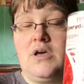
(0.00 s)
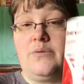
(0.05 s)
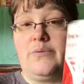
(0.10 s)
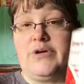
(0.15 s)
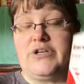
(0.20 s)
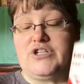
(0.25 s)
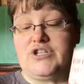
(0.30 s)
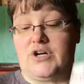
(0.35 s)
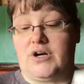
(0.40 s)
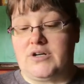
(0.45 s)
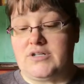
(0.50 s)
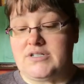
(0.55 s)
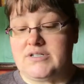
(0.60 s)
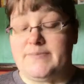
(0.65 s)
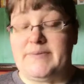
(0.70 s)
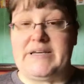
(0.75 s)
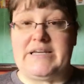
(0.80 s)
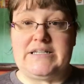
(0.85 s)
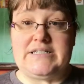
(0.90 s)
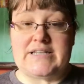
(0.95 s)
which are
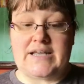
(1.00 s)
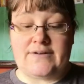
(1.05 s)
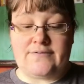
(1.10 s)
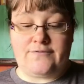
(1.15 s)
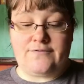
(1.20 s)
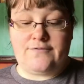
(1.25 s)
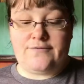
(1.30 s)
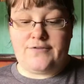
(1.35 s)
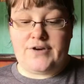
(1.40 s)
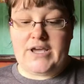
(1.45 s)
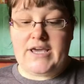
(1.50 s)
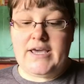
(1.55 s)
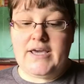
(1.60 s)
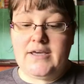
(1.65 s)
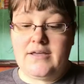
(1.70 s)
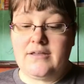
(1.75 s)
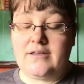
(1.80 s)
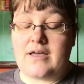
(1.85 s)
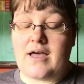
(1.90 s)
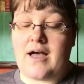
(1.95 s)
speed and
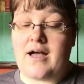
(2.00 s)
free.